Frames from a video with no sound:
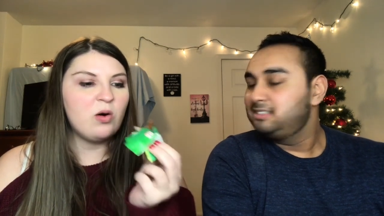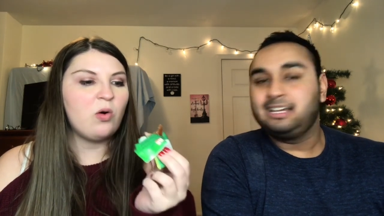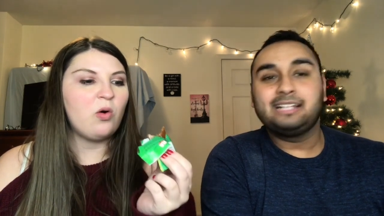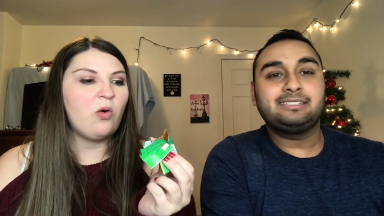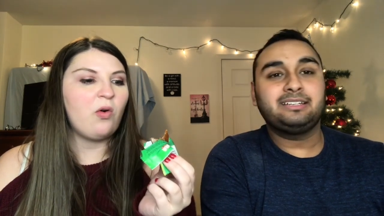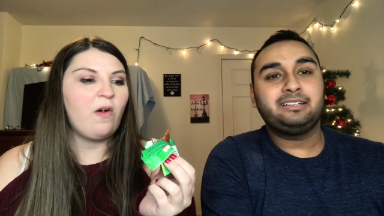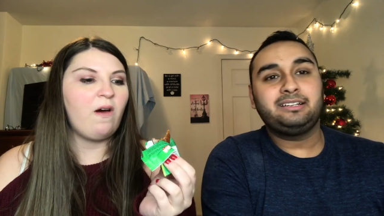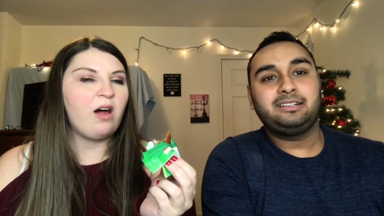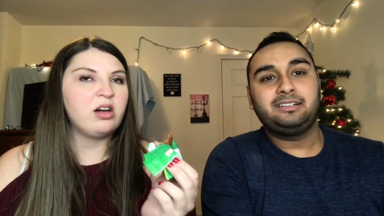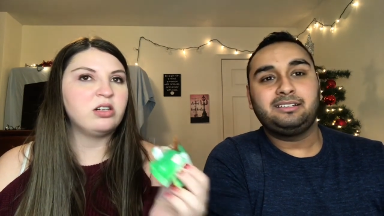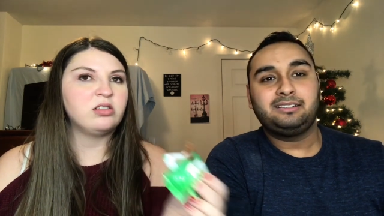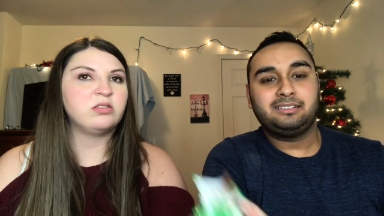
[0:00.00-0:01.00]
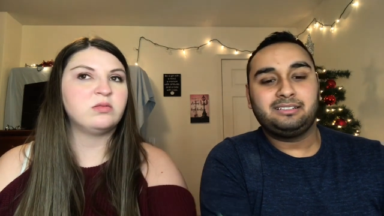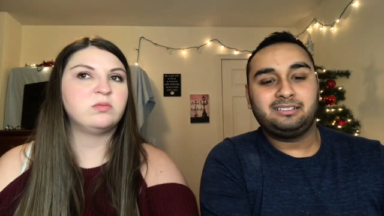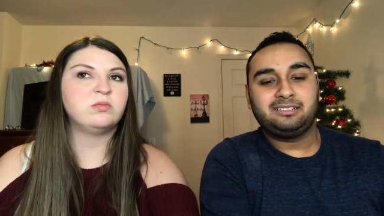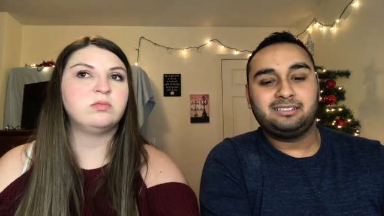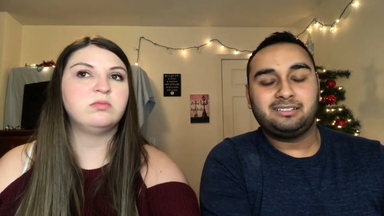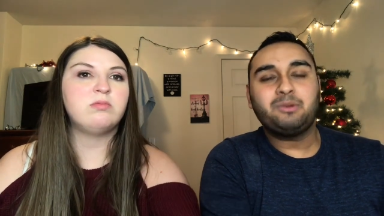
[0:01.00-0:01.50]
Speaker 1: That's like a,
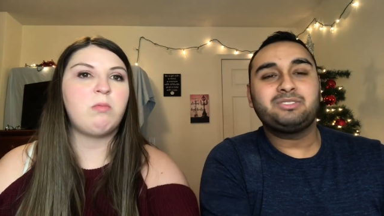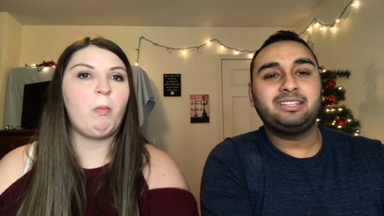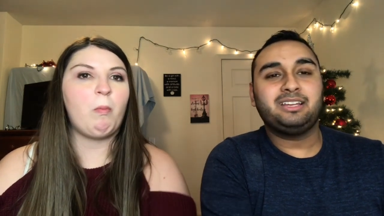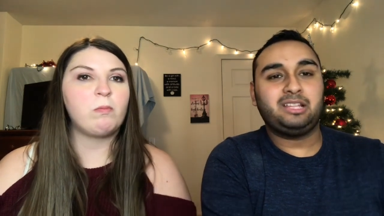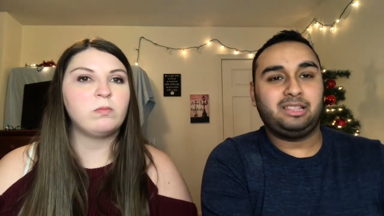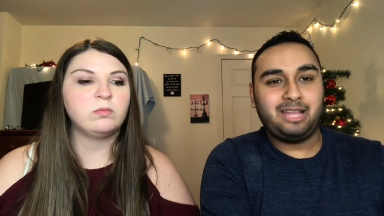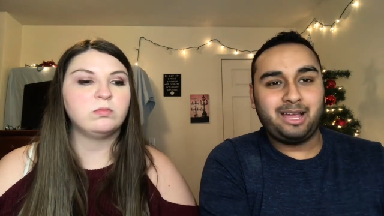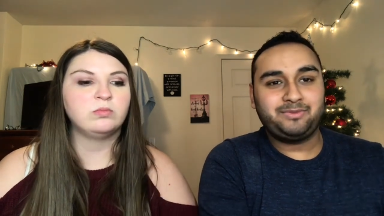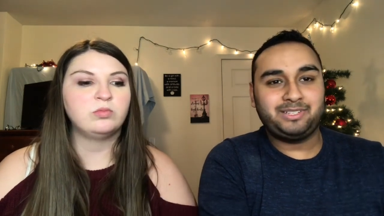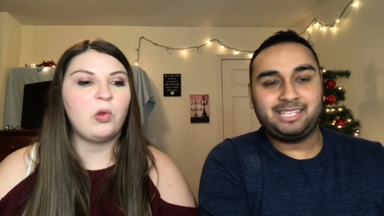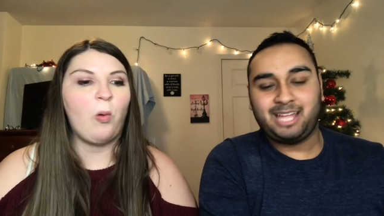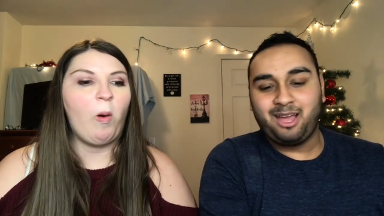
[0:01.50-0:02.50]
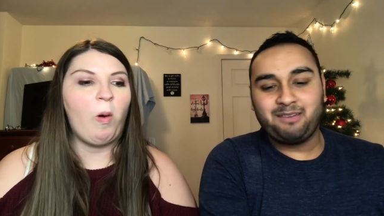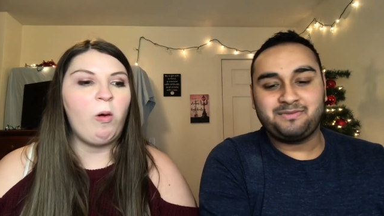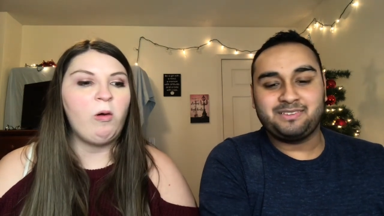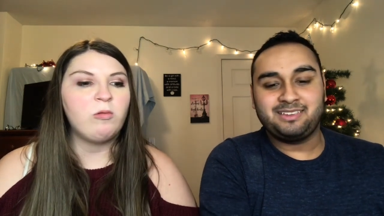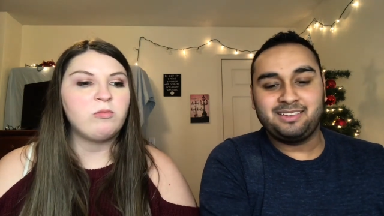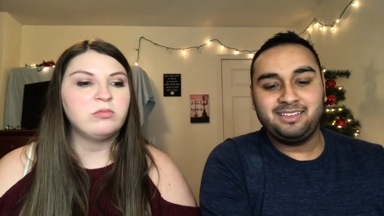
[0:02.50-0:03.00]
I would say like a Laffy
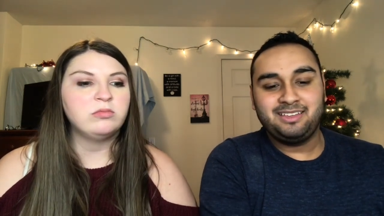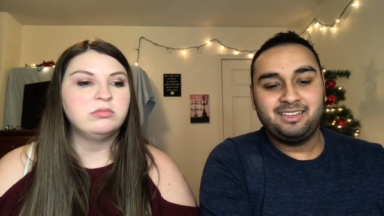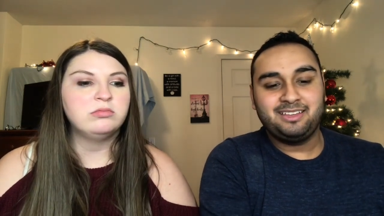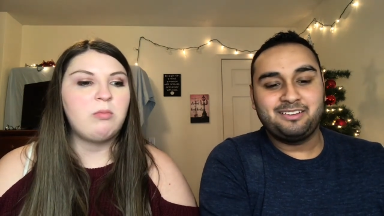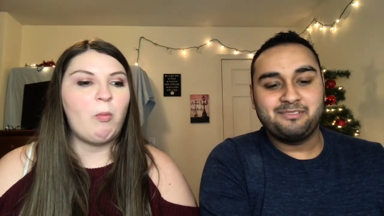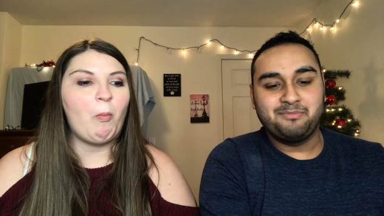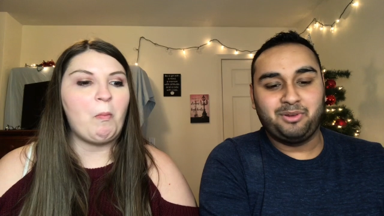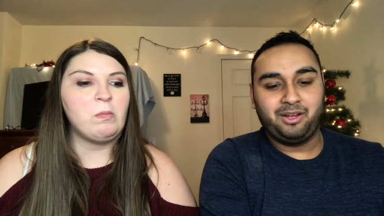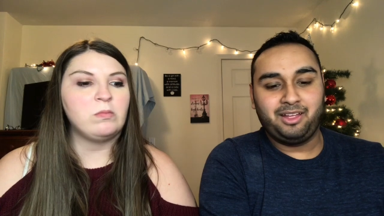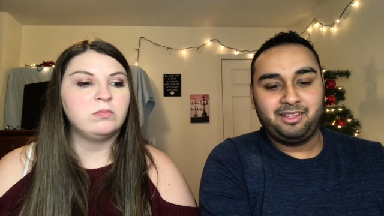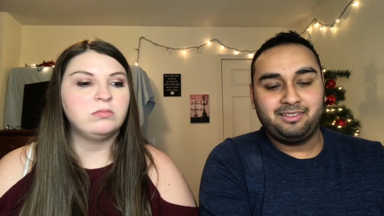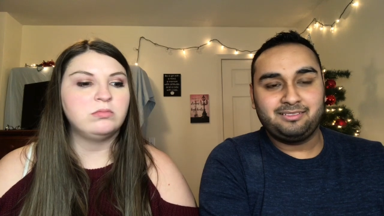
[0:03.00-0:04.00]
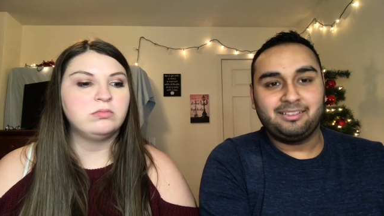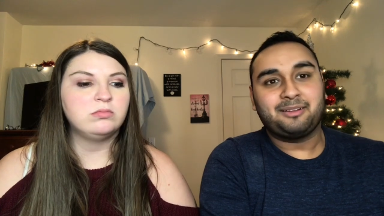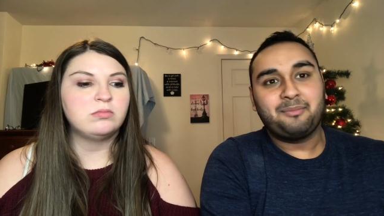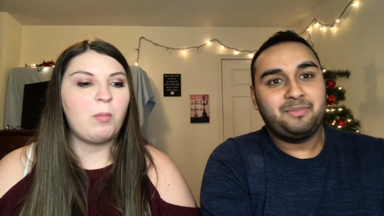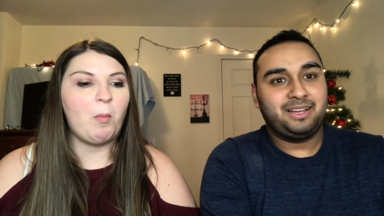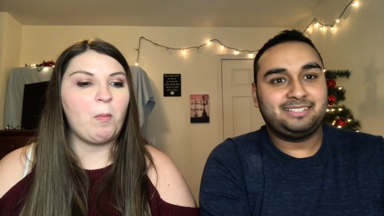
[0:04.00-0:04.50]
Taffy, but
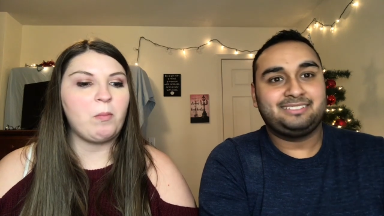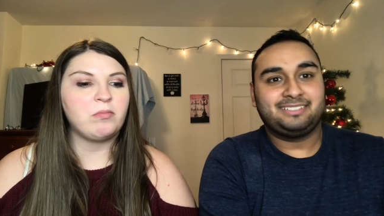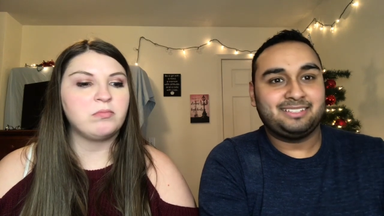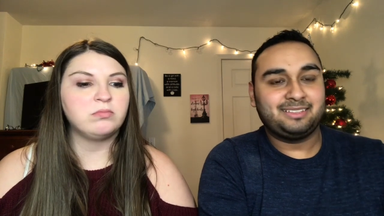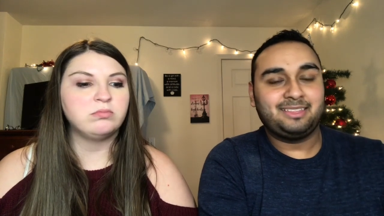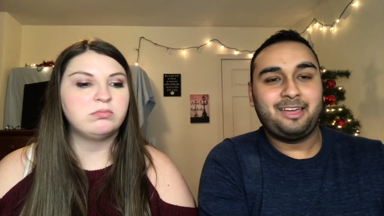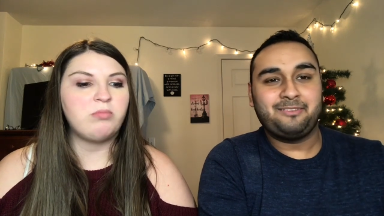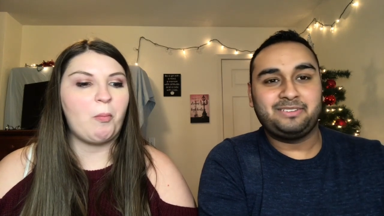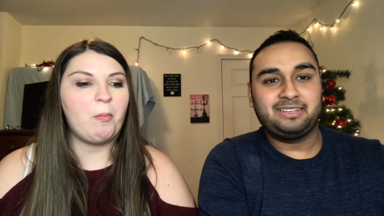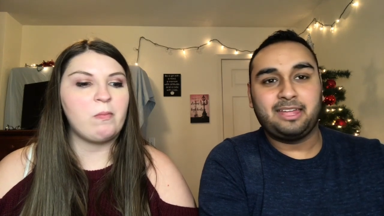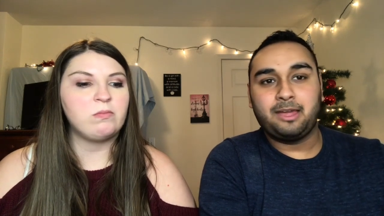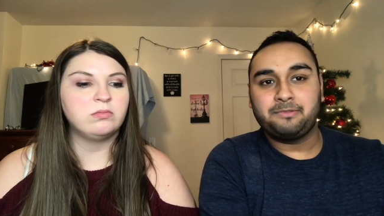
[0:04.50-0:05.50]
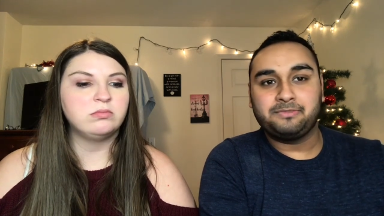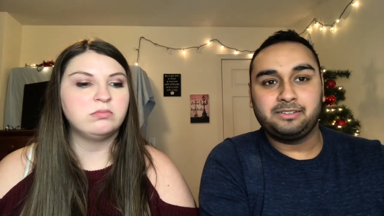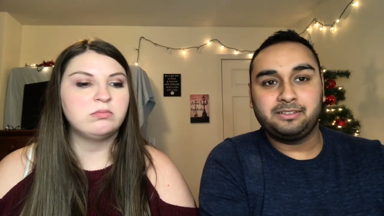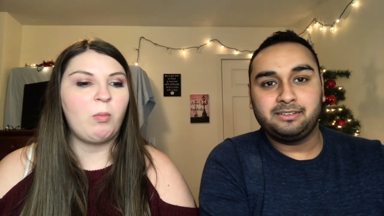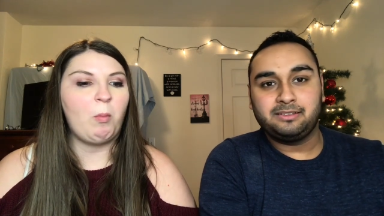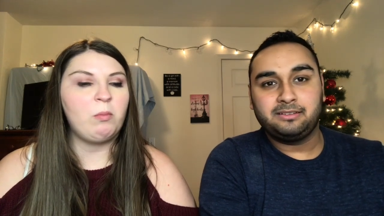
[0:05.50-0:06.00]
like a Mexican Laffy
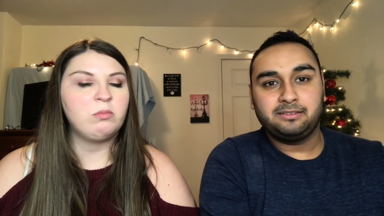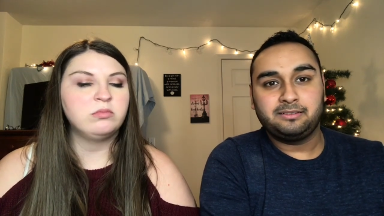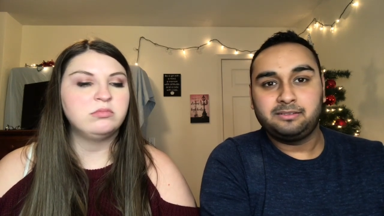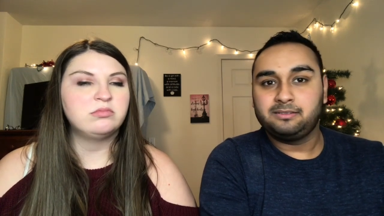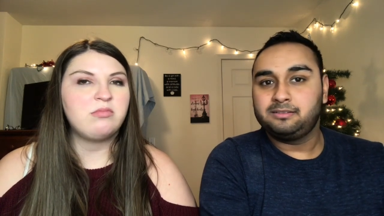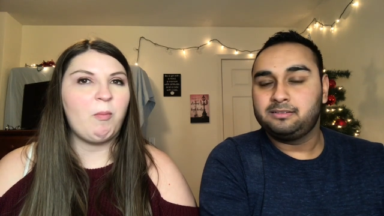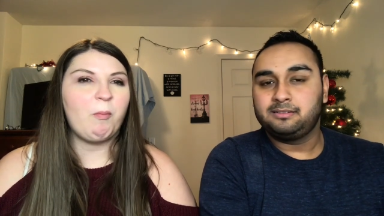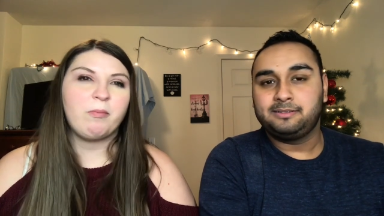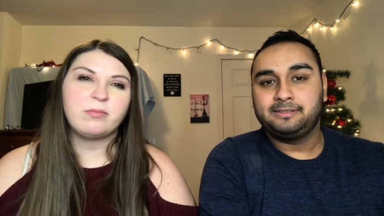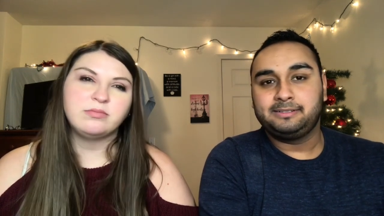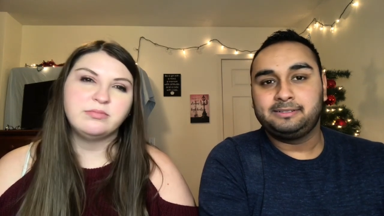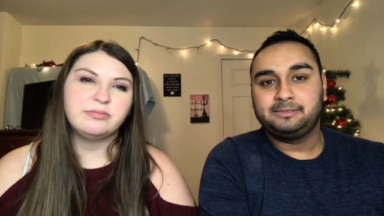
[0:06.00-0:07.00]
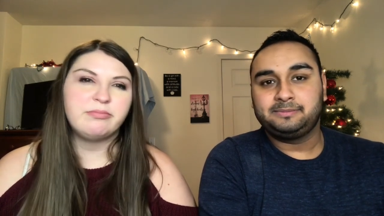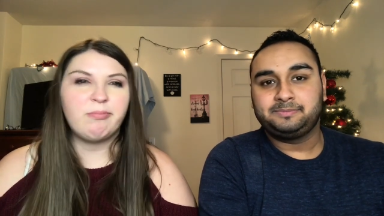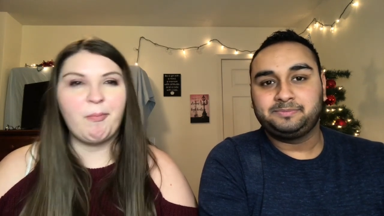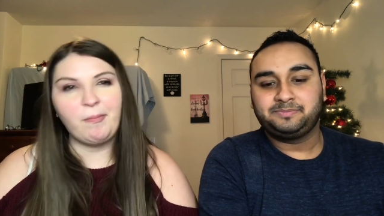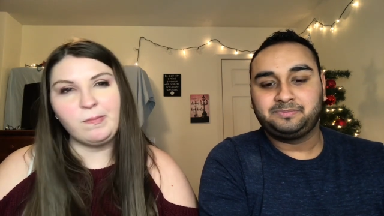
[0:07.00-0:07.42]
Taffy. Mm.